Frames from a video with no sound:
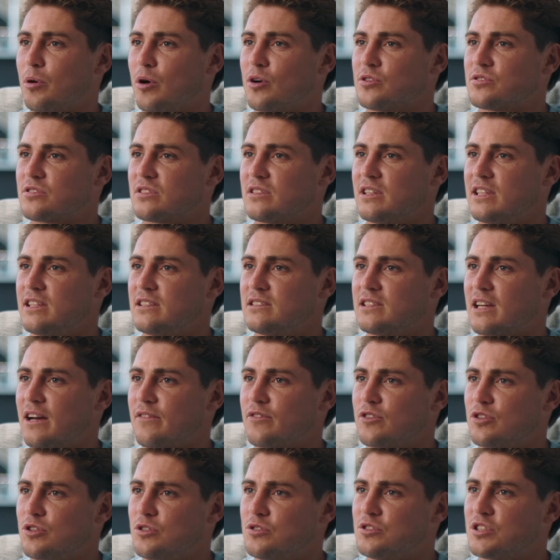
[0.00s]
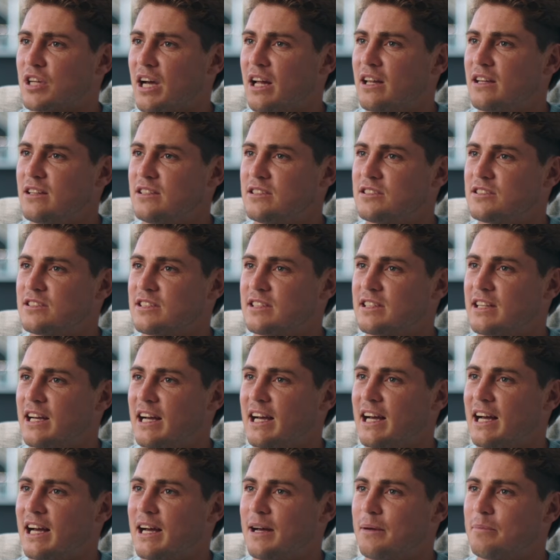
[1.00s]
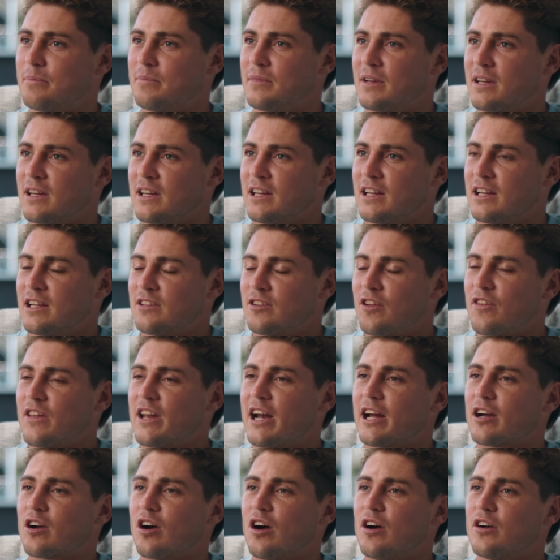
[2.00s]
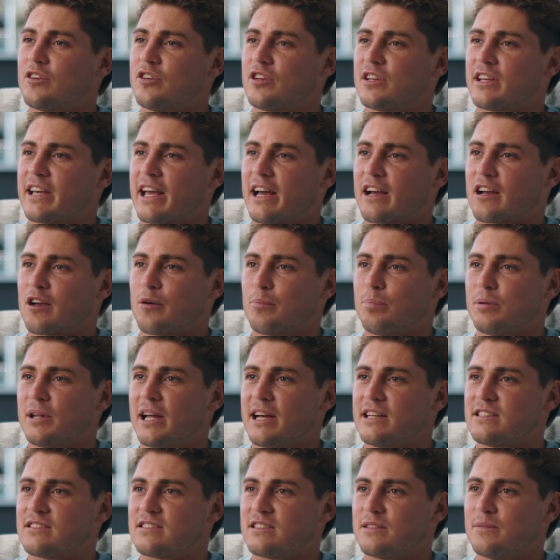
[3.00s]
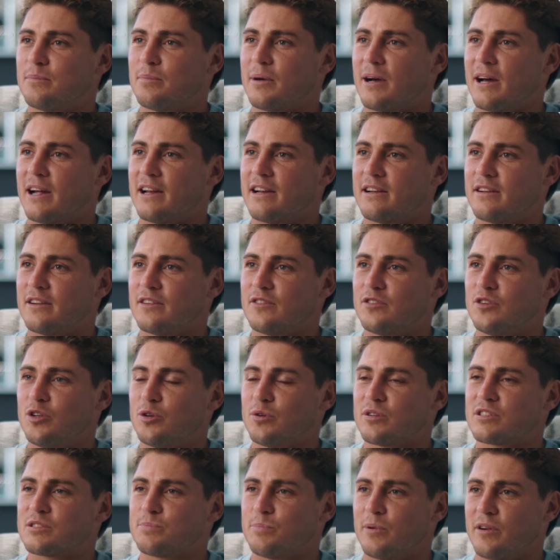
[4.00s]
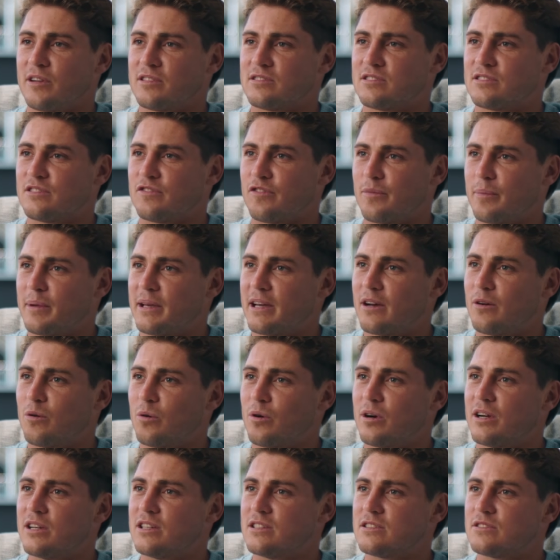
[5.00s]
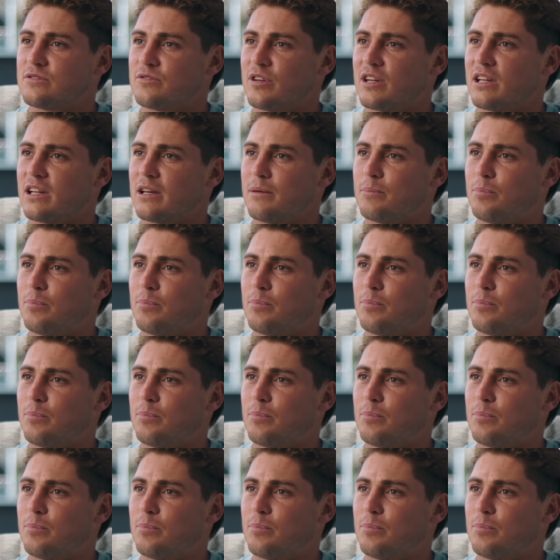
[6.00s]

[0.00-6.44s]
personally, to have a new challenge. Not that you can get complacent, but new experiences for me are always really